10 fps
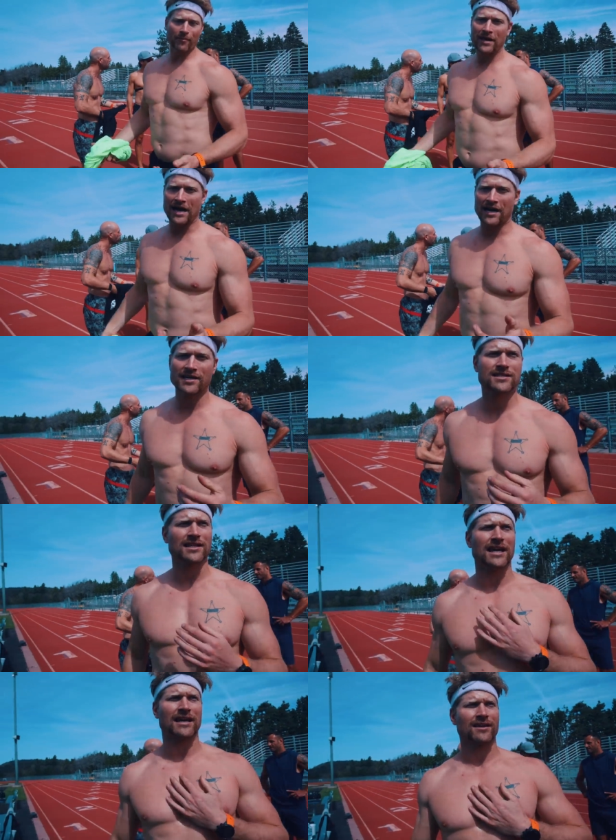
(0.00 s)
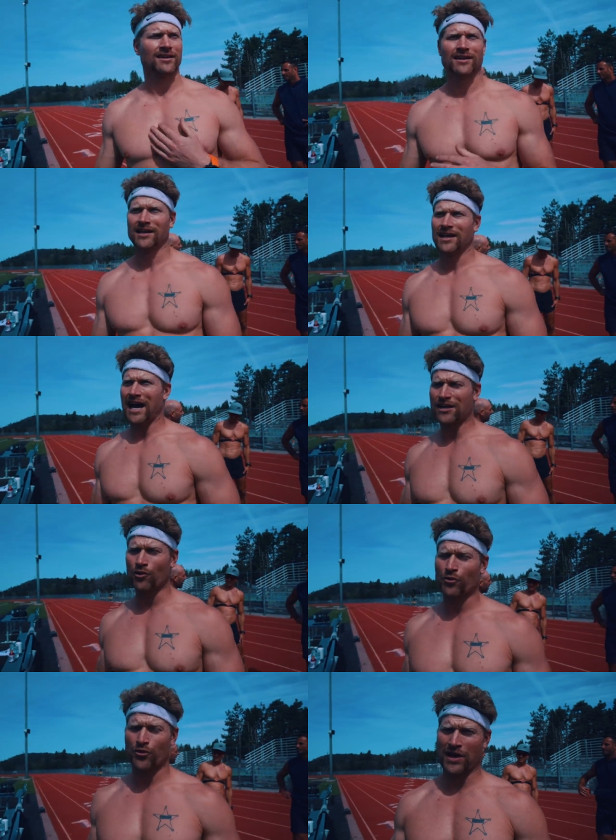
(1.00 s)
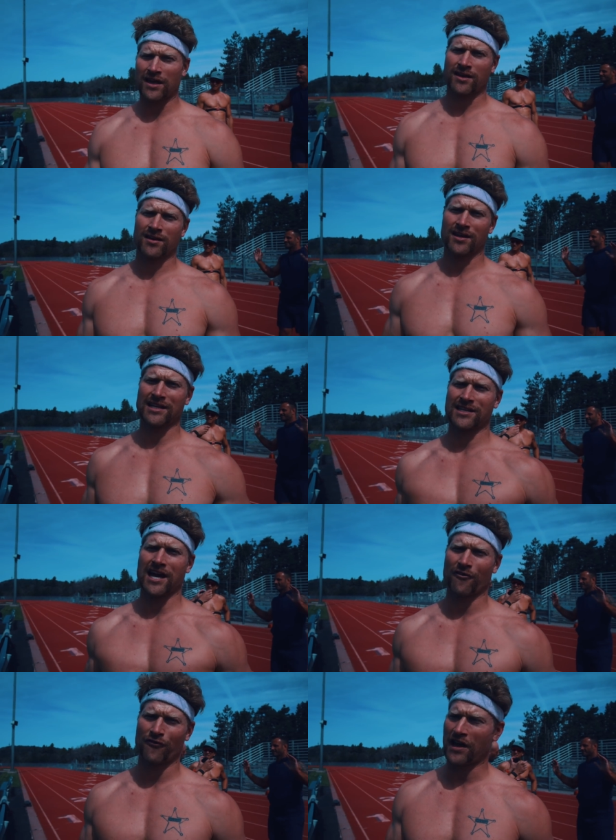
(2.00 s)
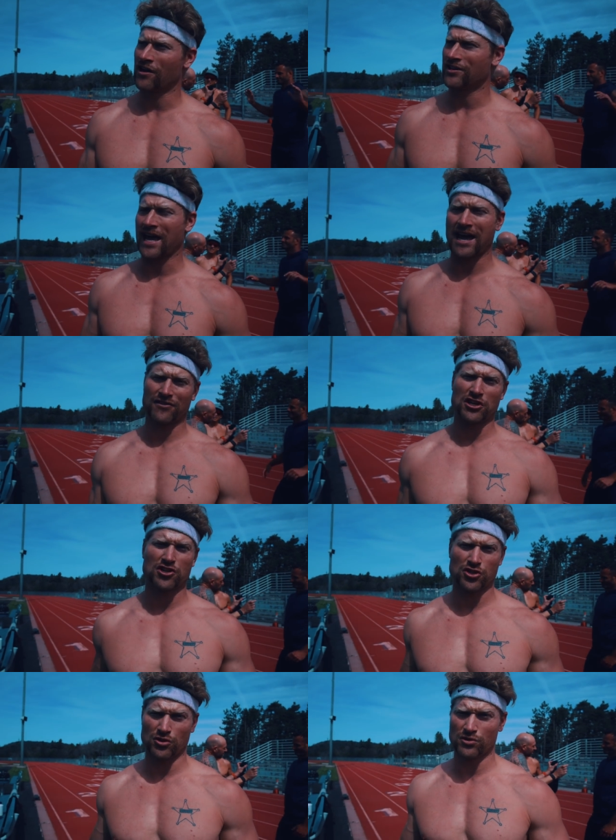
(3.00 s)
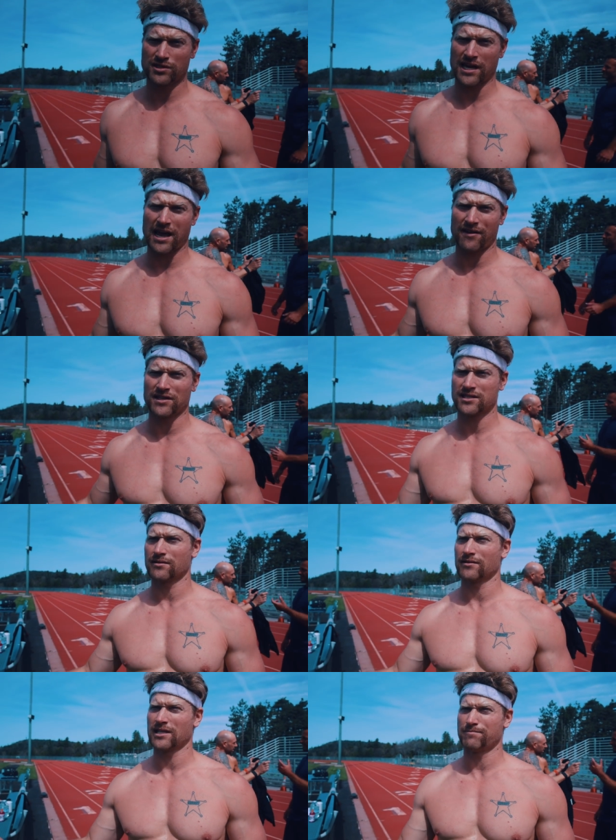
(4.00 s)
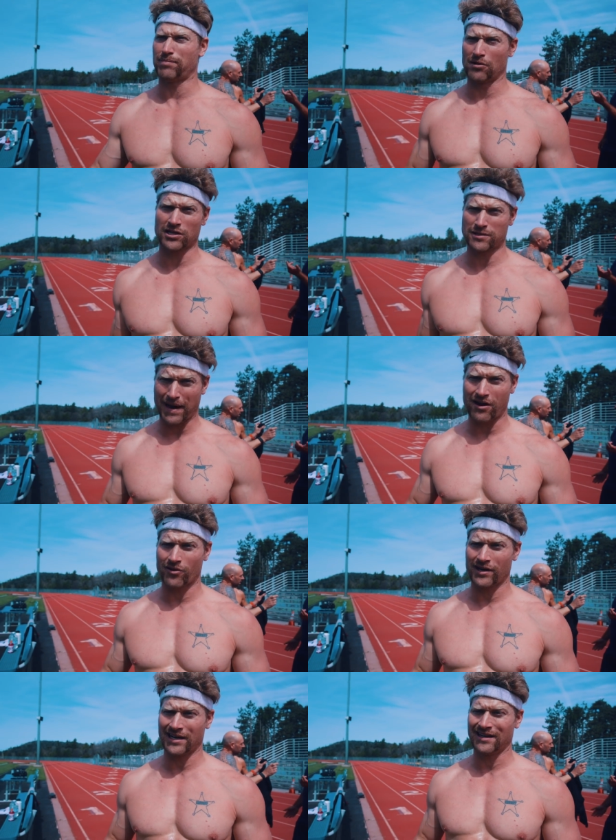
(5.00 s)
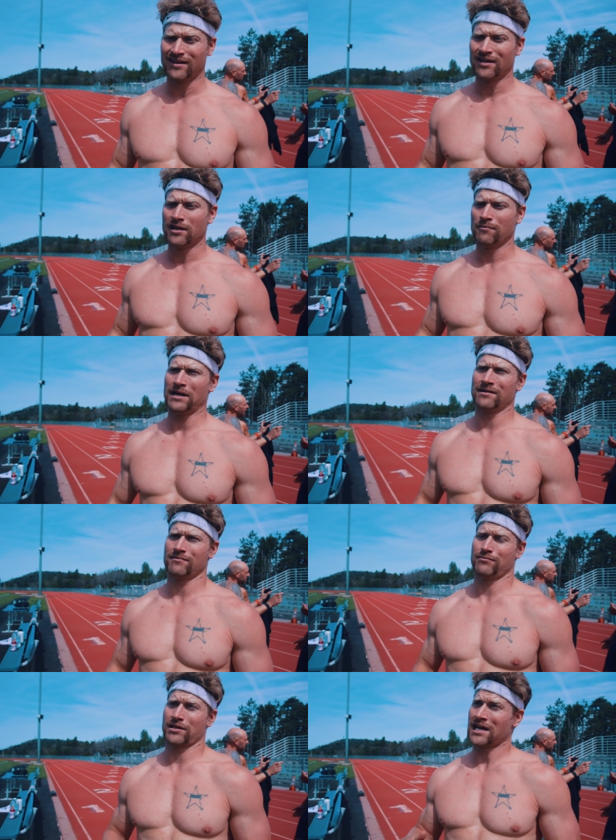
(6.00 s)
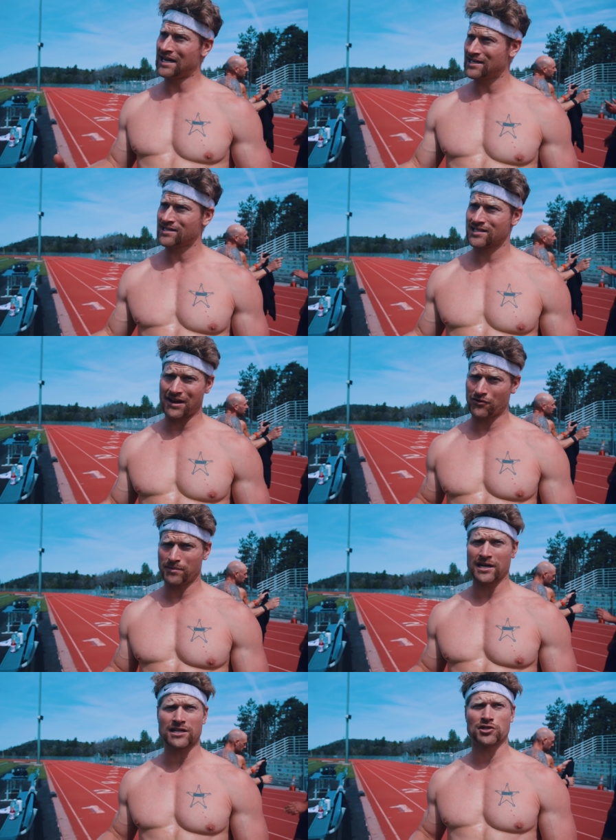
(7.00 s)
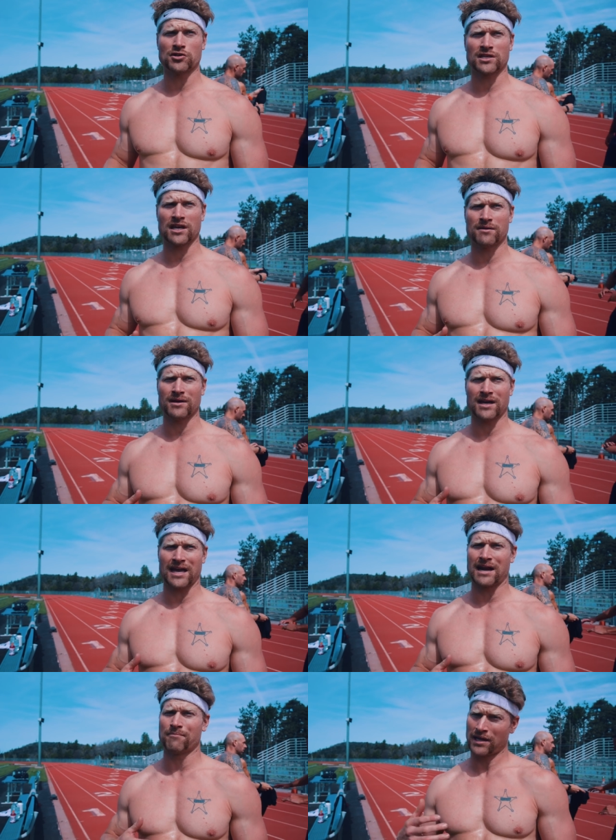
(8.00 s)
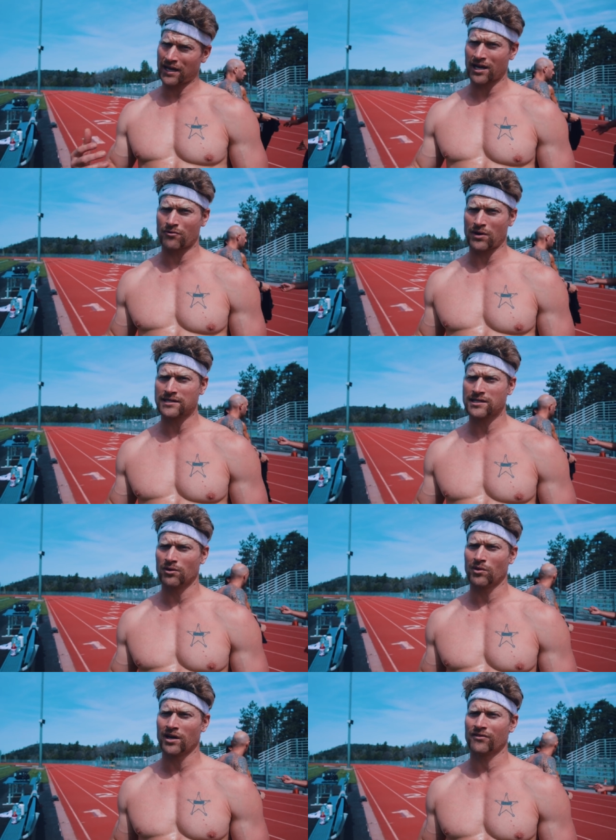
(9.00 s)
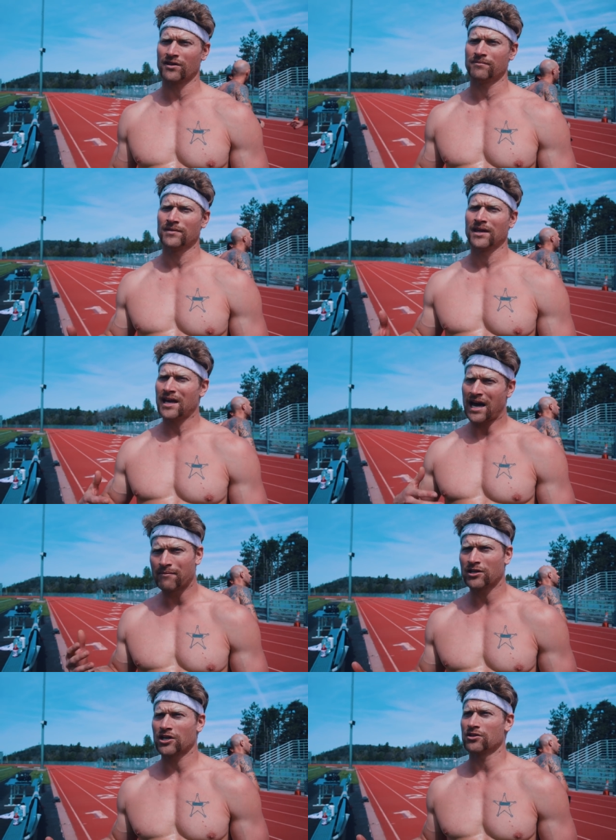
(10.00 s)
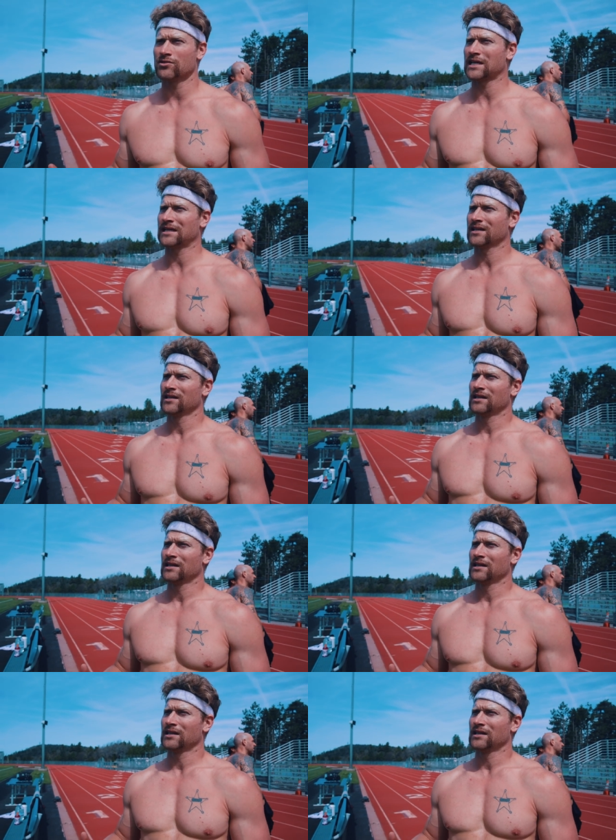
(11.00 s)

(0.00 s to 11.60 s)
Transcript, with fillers: be honest, like, I don't think it's kind of fair to have these shoes that have this this bonus power in it, but because everybody's using them and I'm planning on racing in one of them, I'm gonna use it.